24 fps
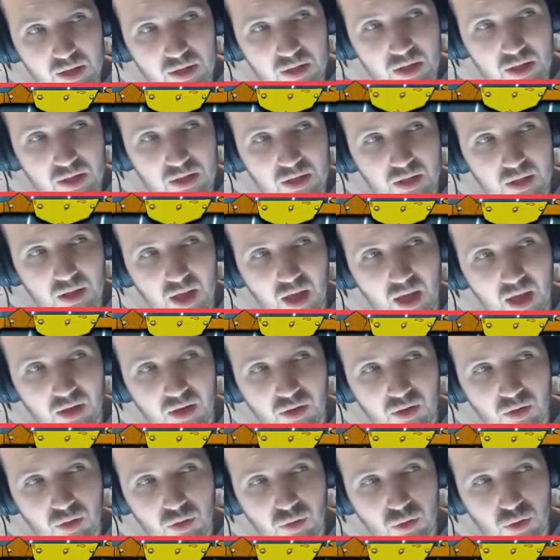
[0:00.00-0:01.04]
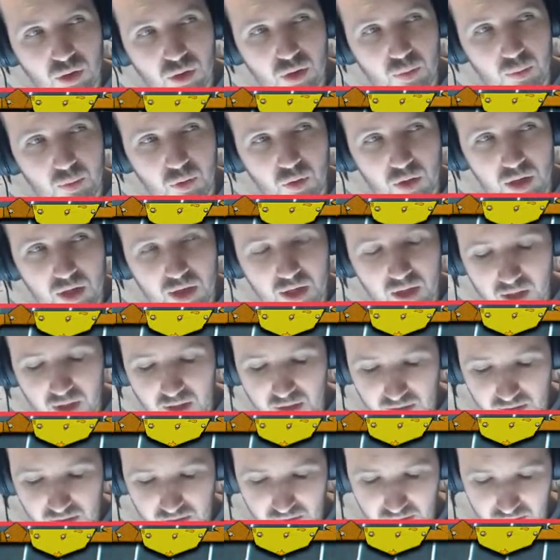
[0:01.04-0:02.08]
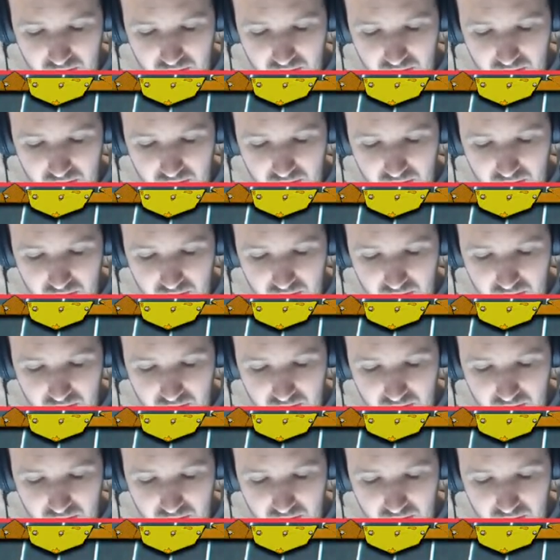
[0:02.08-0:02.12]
this dead, crushed marine as.